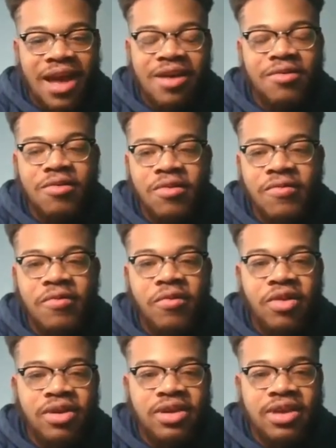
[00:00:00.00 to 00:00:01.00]
Not going
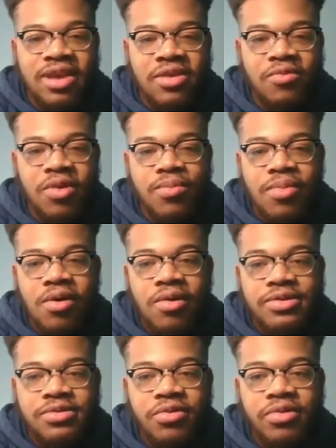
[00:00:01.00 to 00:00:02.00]
kicked one
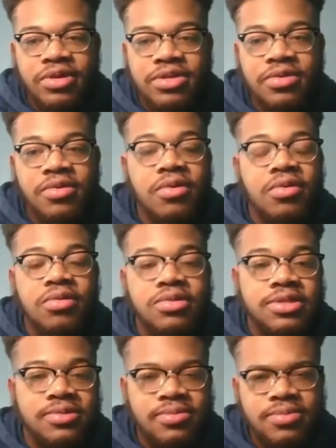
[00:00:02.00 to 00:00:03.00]
ball and scored two goals.